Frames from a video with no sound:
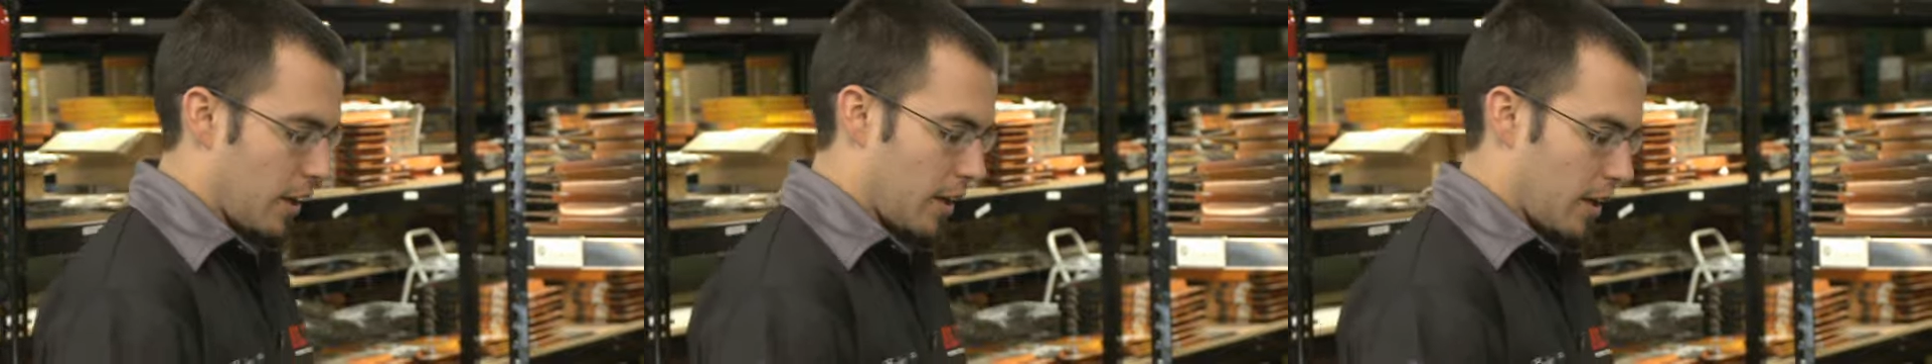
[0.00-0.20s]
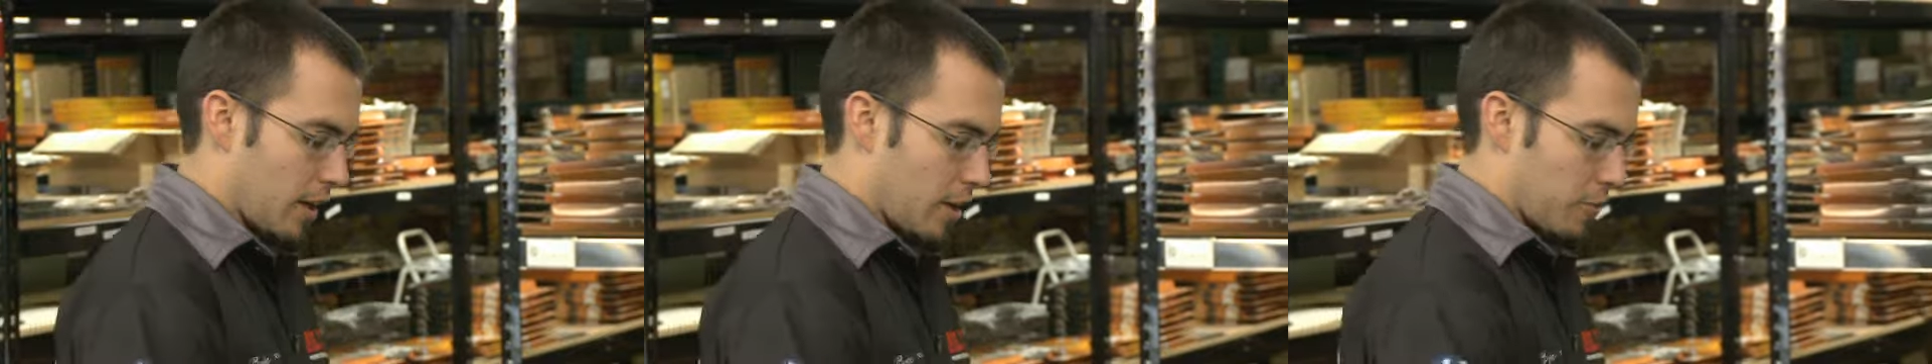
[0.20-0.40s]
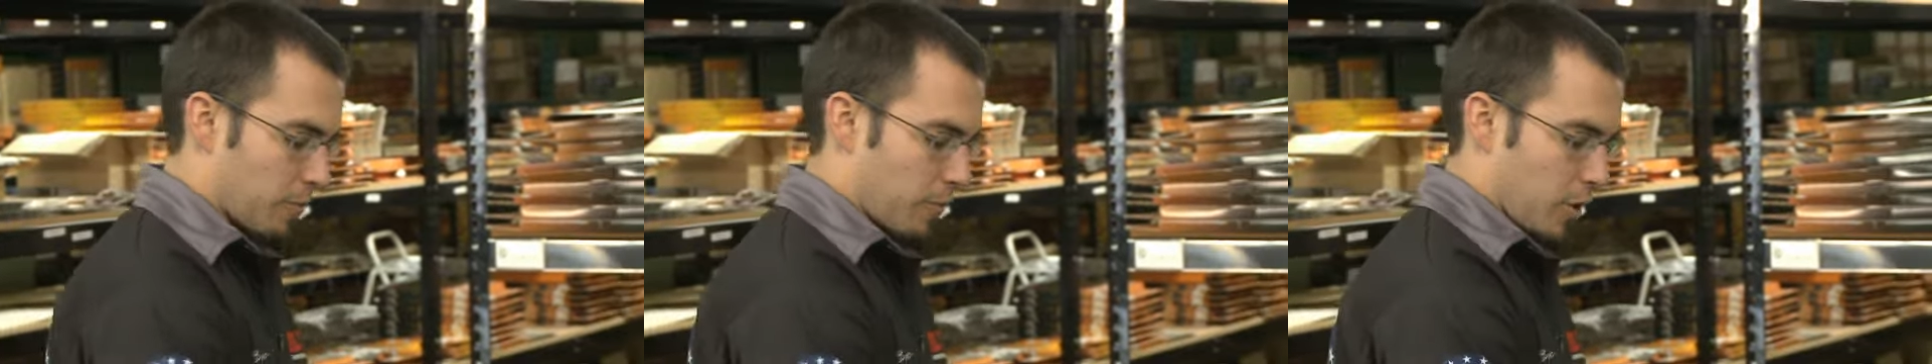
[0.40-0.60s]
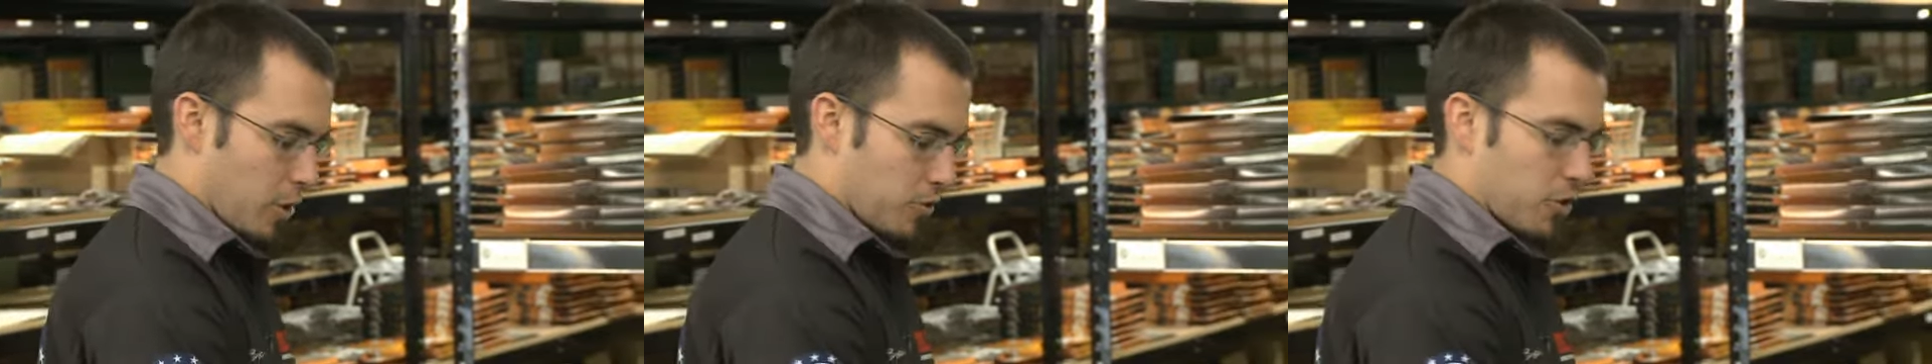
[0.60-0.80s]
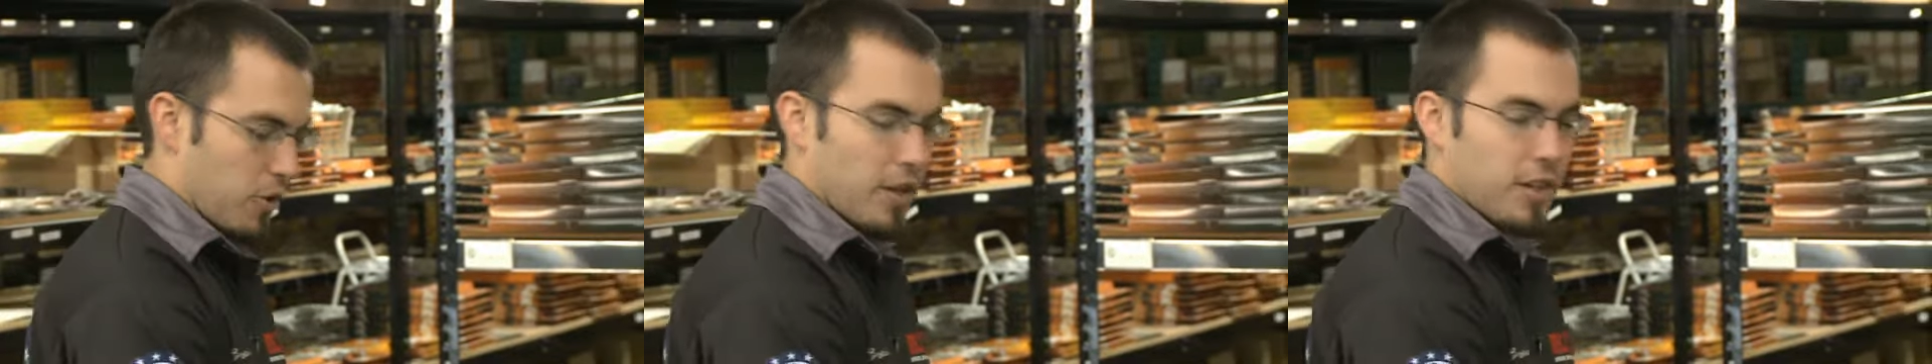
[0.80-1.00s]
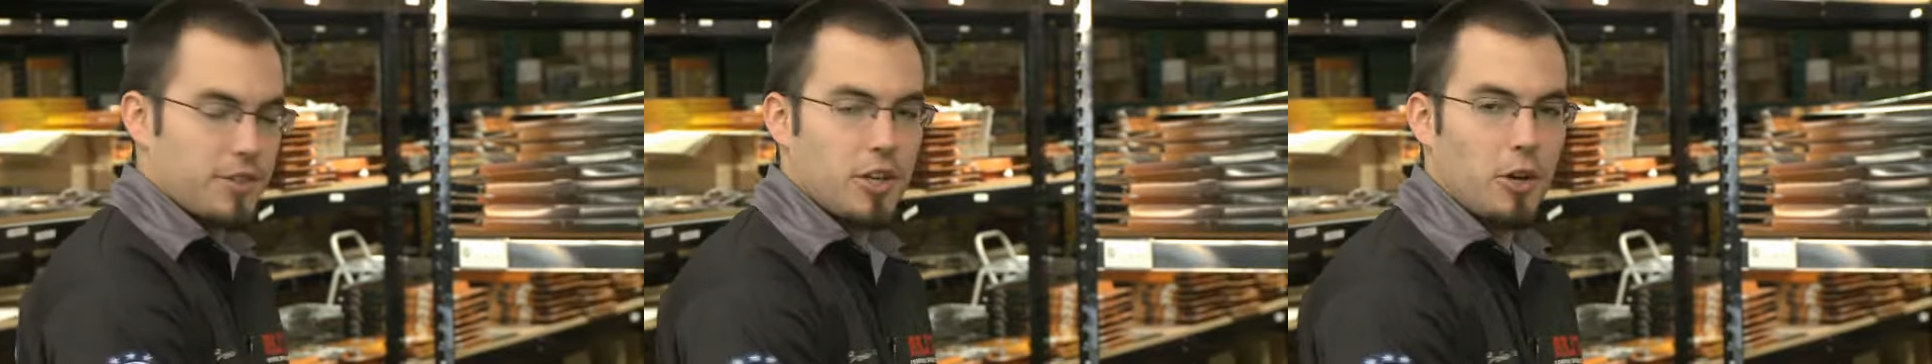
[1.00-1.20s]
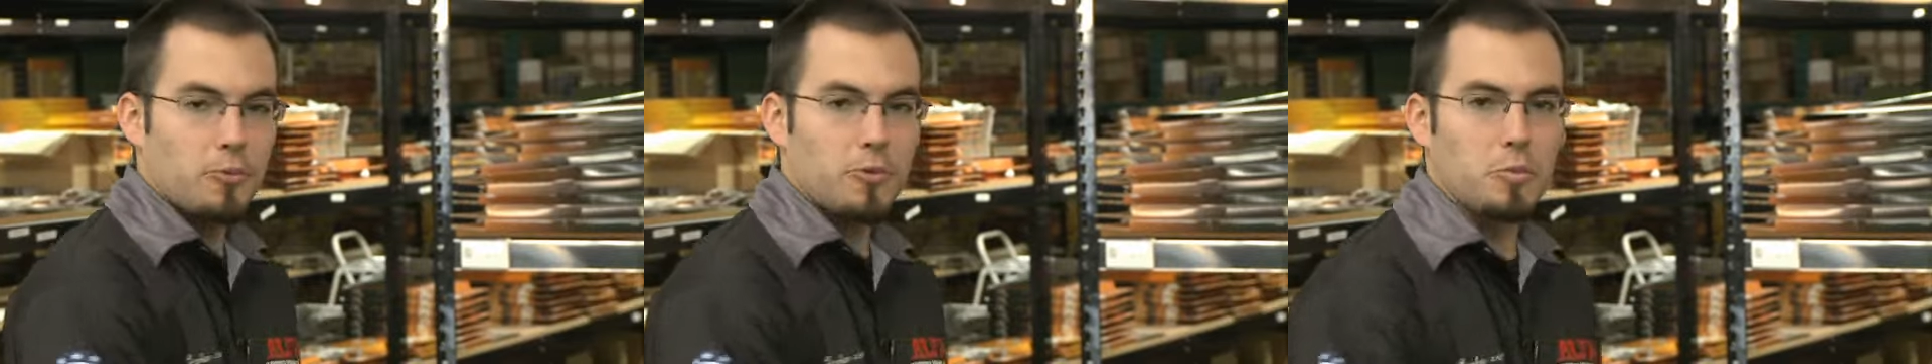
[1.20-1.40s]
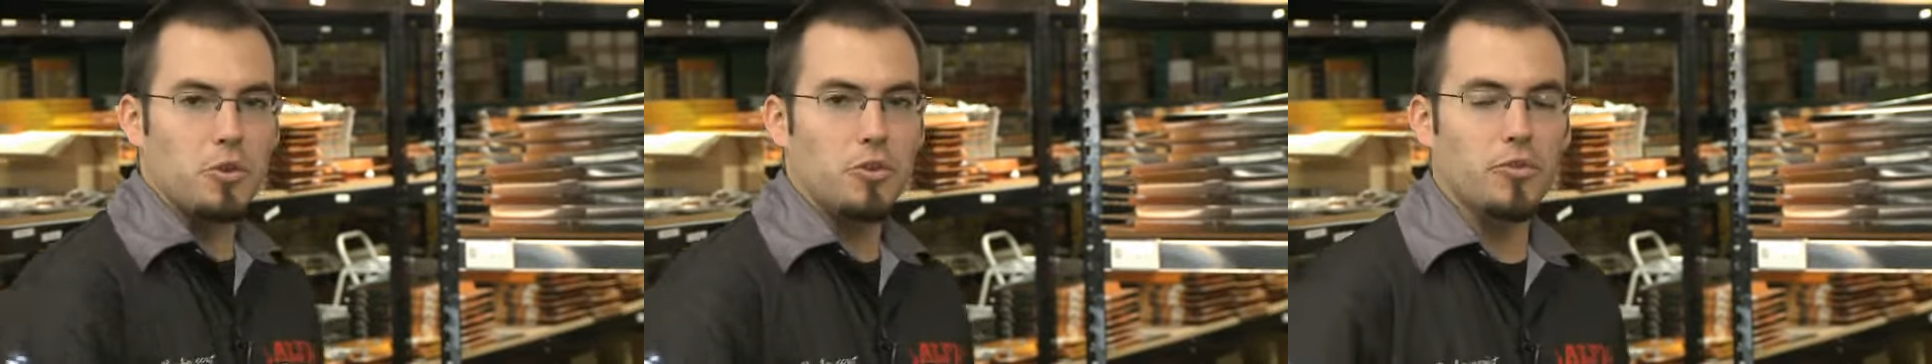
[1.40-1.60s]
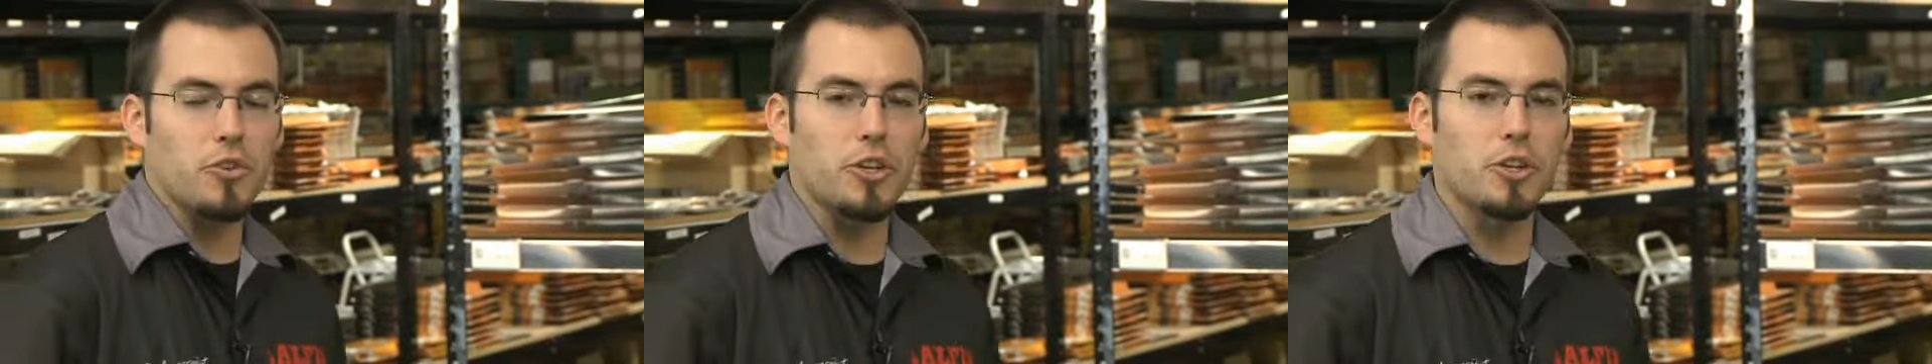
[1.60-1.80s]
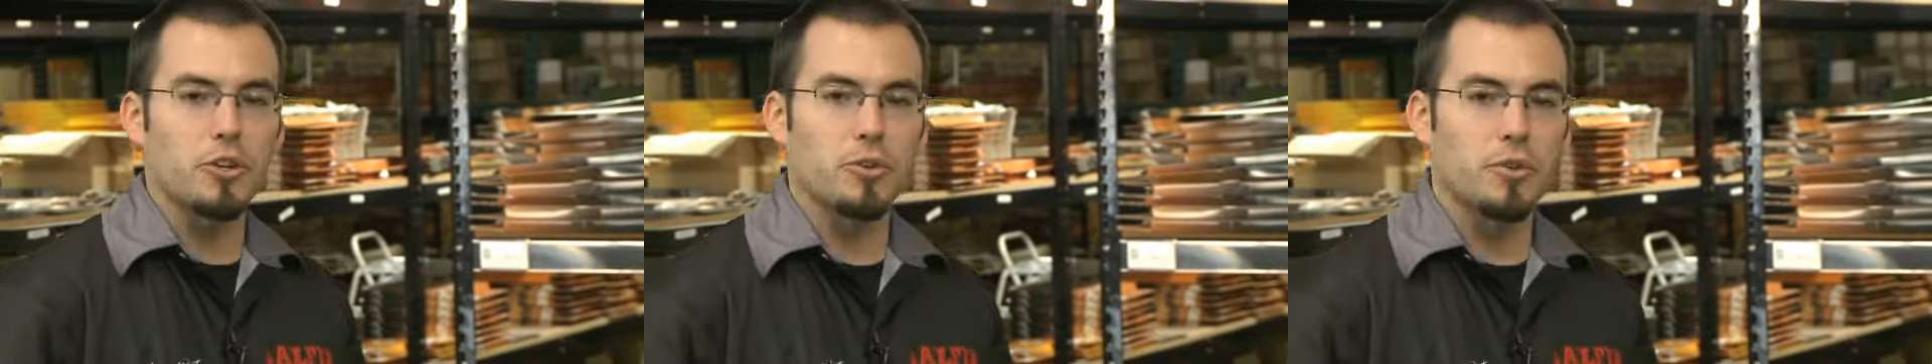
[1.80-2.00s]
so that it's comfortable
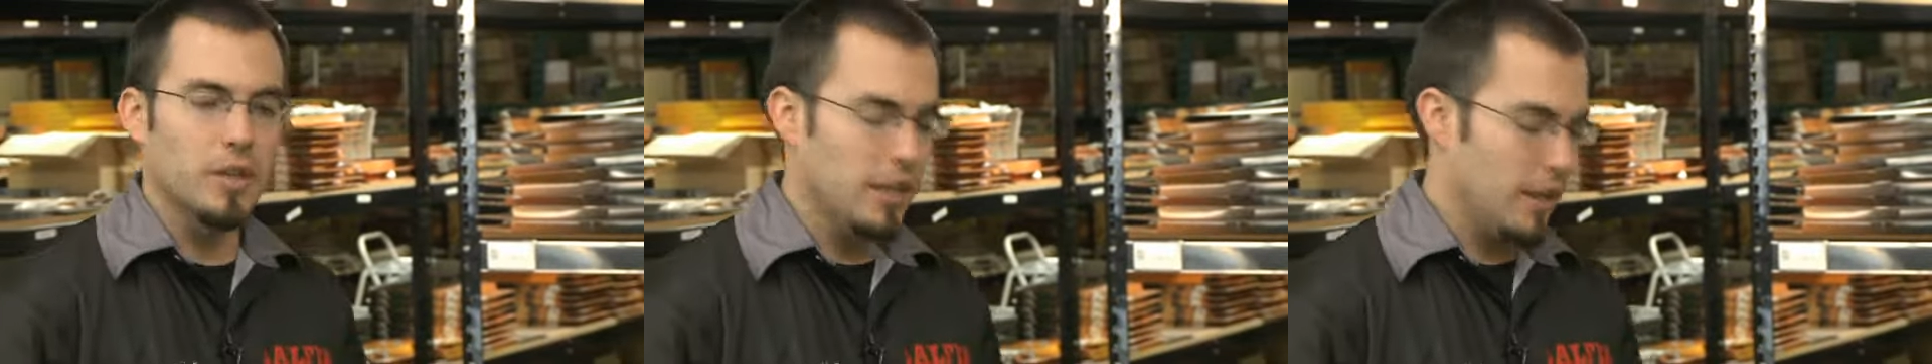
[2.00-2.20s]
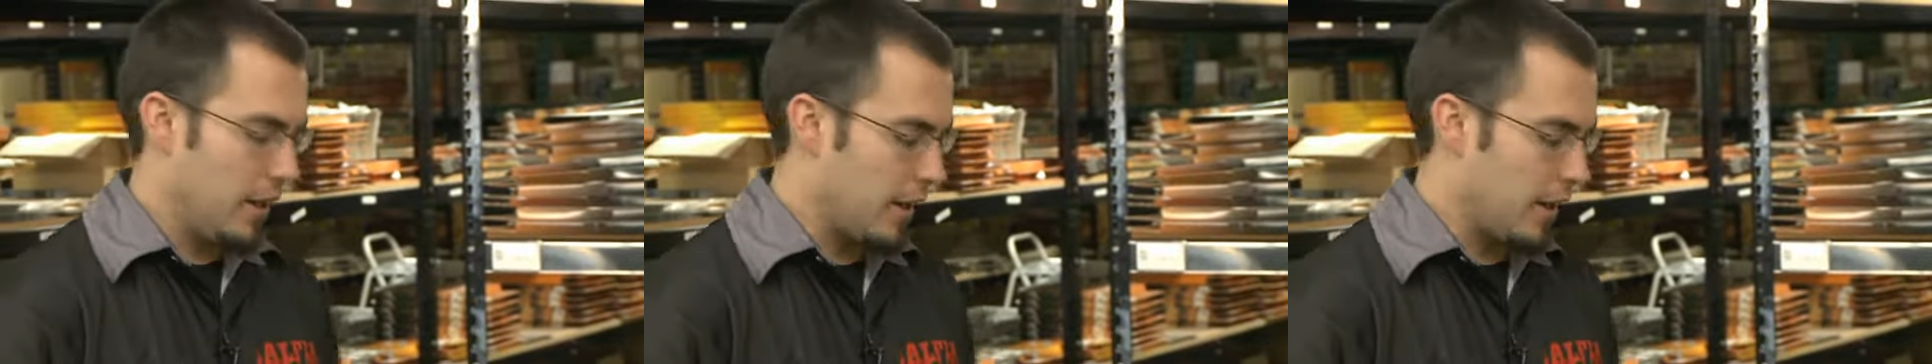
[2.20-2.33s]
for you.